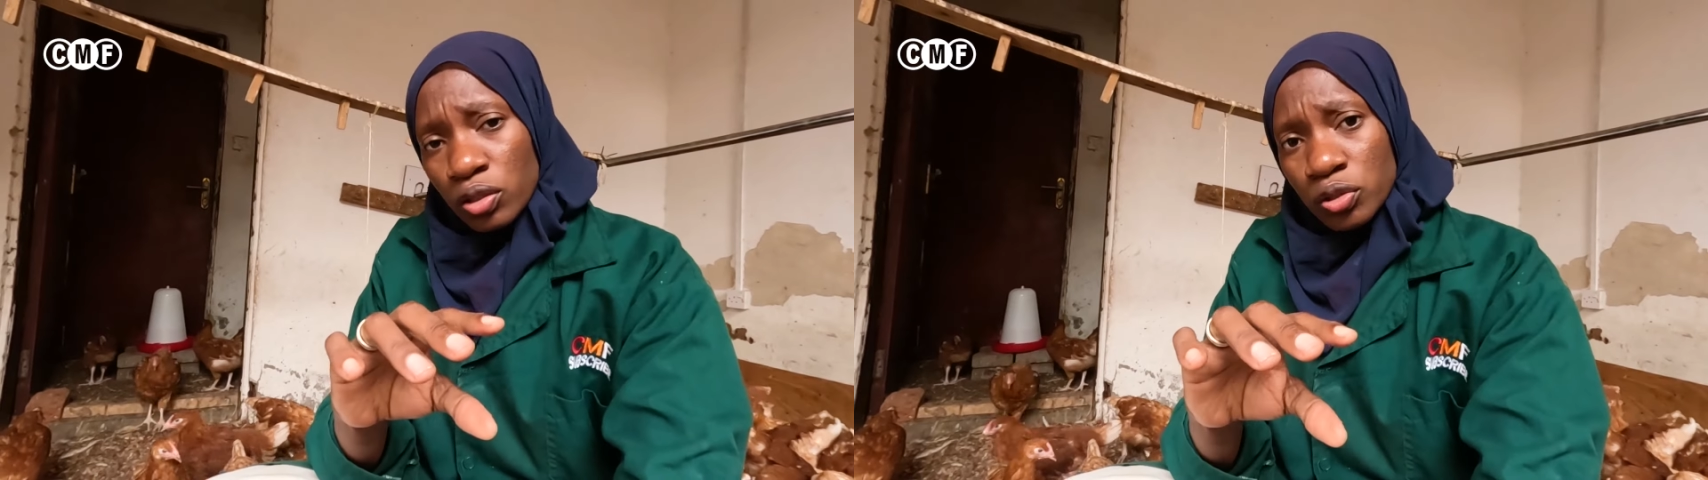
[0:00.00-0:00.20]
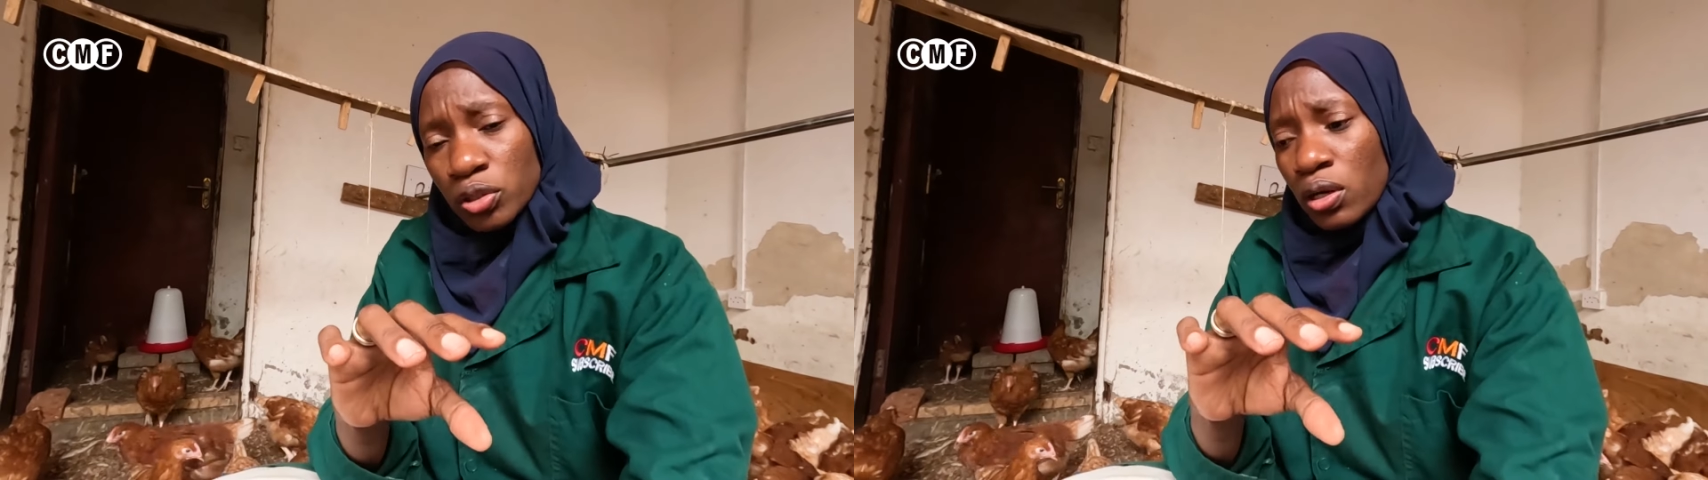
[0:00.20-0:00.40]

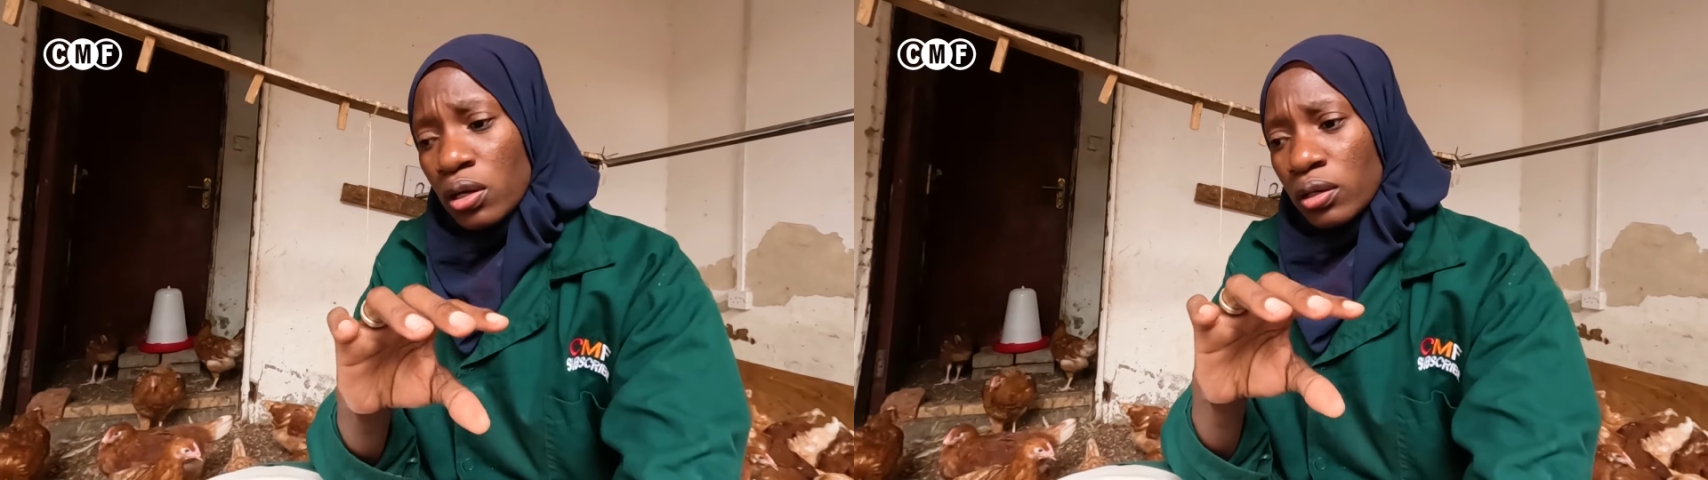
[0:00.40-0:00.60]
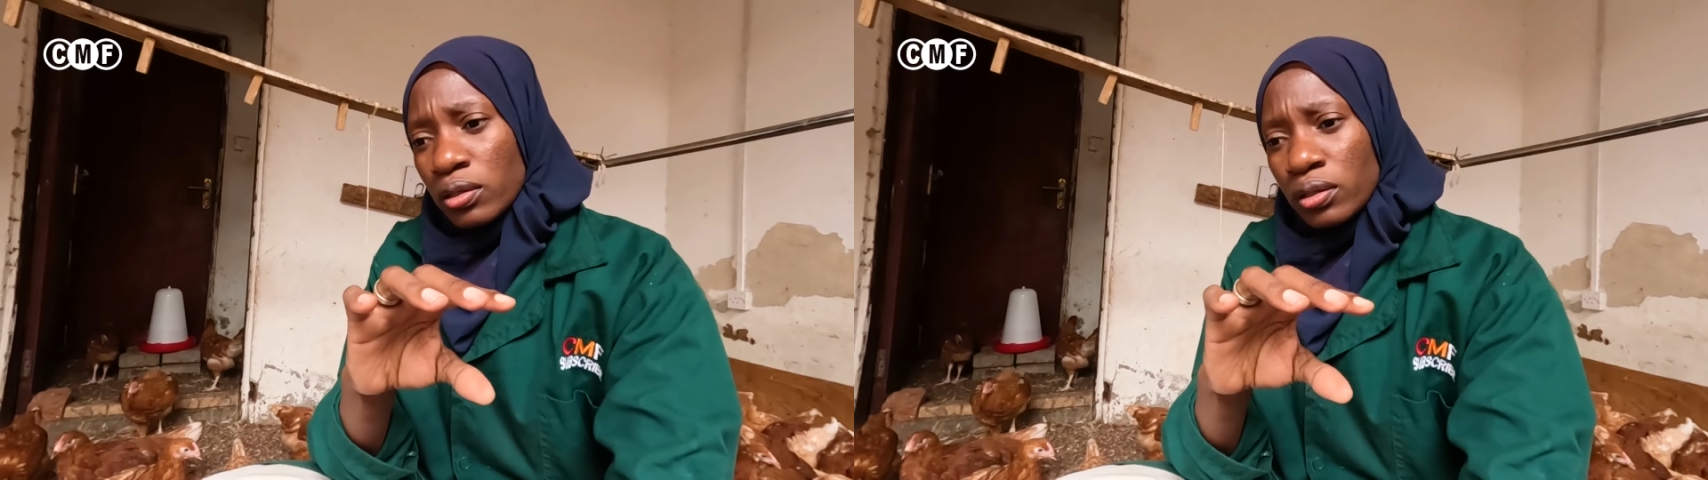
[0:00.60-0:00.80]

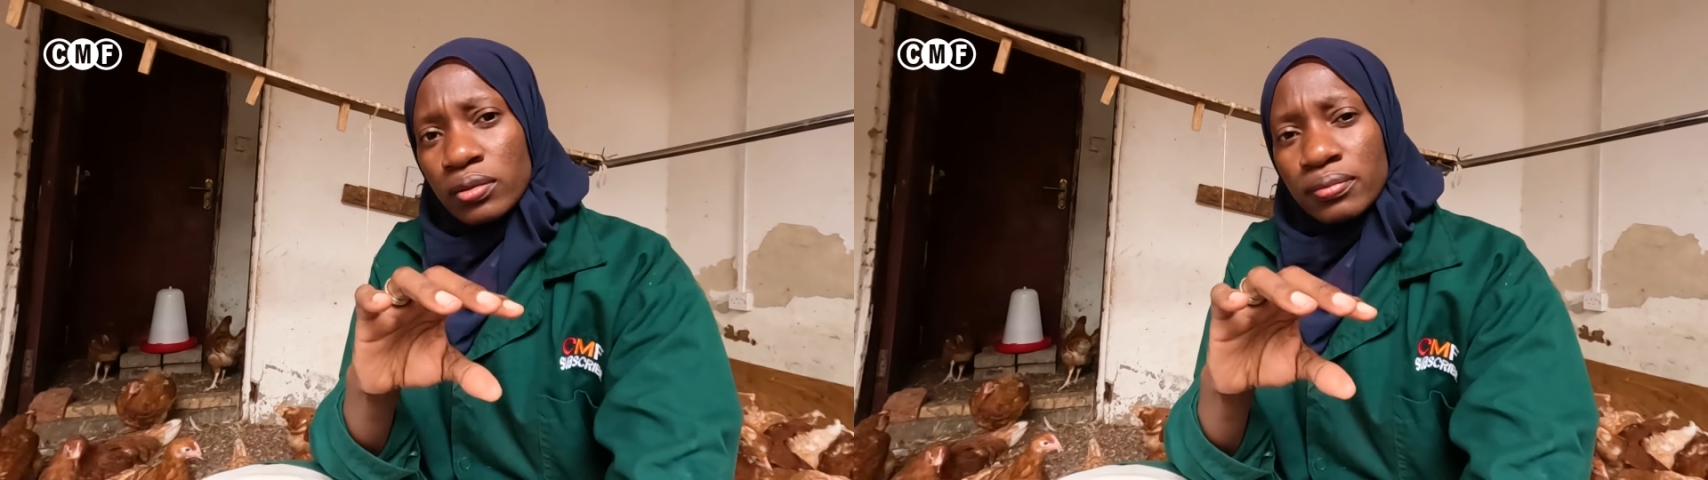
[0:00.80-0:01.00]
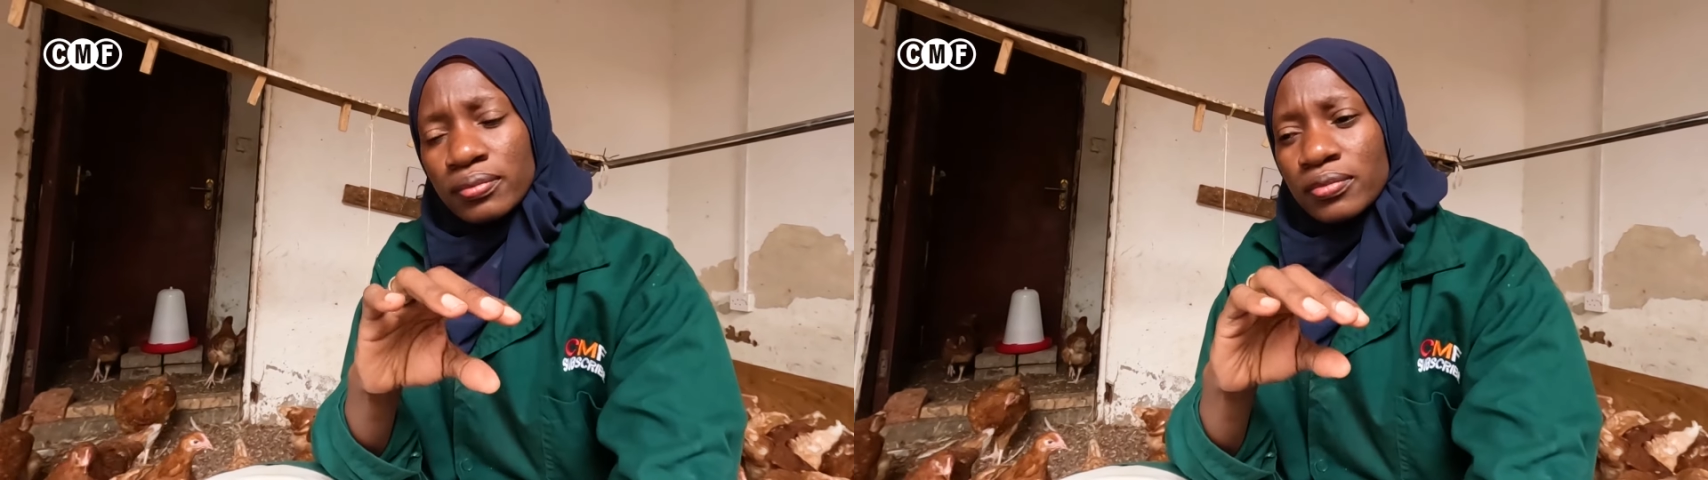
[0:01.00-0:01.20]
So
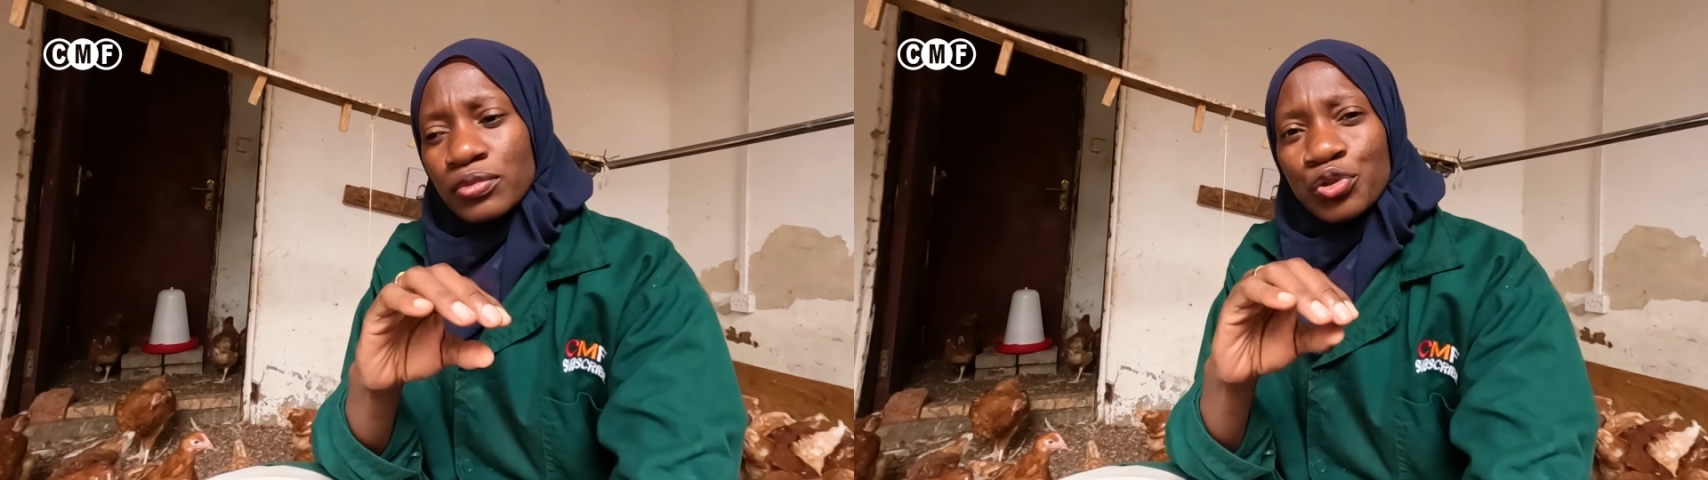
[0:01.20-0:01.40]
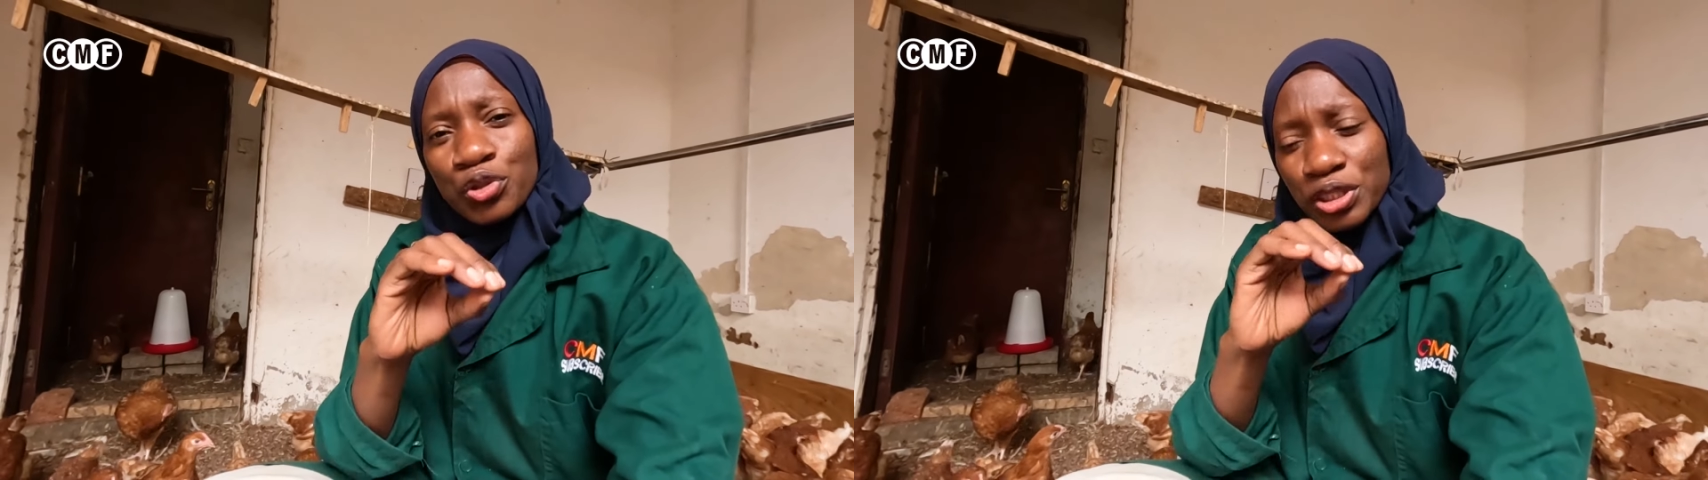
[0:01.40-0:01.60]

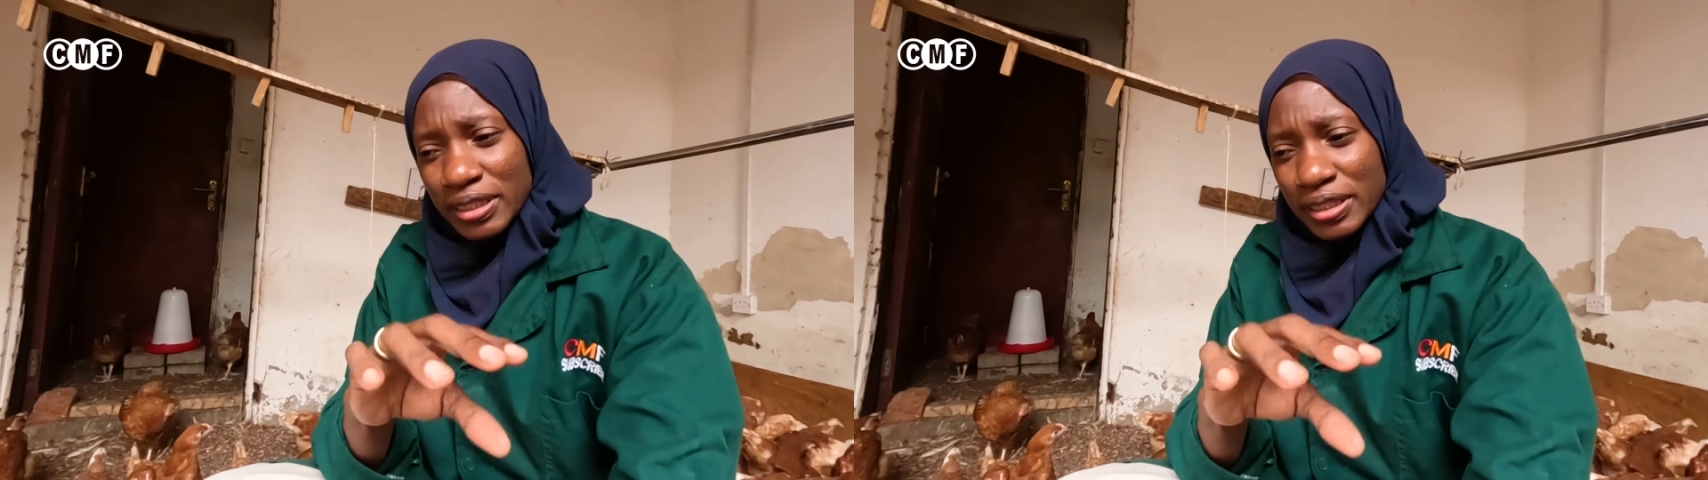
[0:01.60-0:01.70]
to